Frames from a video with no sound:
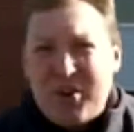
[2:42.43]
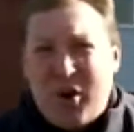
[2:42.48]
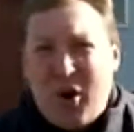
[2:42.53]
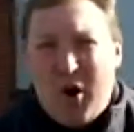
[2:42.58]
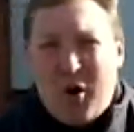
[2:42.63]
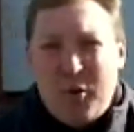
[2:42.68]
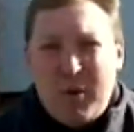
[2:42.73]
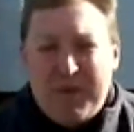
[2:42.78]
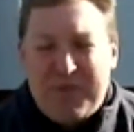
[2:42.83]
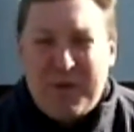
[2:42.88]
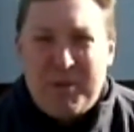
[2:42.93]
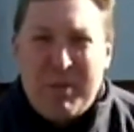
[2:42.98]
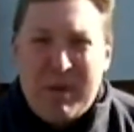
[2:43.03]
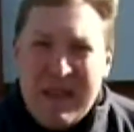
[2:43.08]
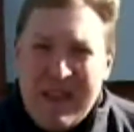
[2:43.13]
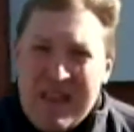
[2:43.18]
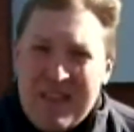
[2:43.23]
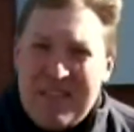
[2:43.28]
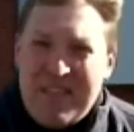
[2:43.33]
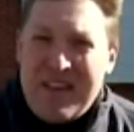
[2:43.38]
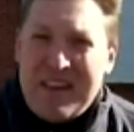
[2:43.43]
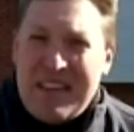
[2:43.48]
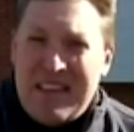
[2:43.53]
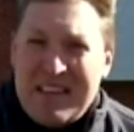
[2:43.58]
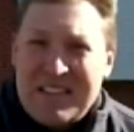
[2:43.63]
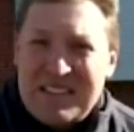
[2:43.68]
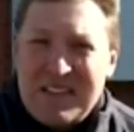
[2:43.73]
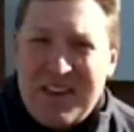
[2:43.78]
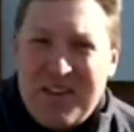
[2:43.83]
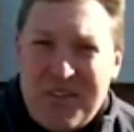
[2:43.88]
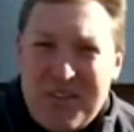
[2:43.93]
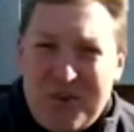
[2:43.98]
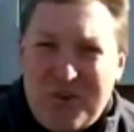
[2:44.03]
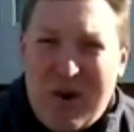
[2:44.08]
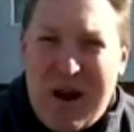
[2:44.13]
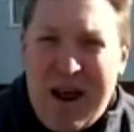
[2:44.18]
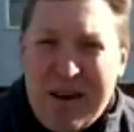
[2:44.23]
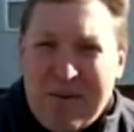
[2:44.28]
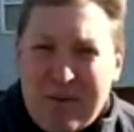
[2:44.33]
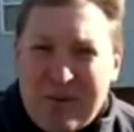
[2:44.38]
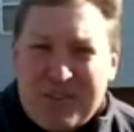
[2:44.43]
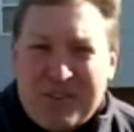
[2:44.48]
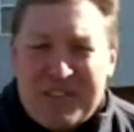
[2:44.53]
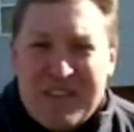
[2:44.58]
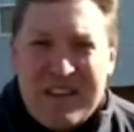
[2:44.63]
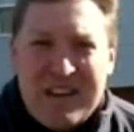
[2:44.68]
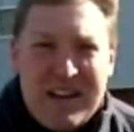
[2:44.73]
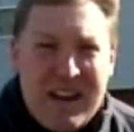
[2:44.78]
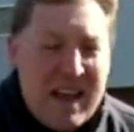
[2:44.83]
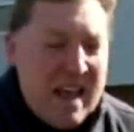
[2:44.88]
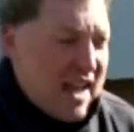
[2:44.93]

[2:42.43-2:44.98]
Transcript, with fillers: in the car with him, then gets into the driver's seat,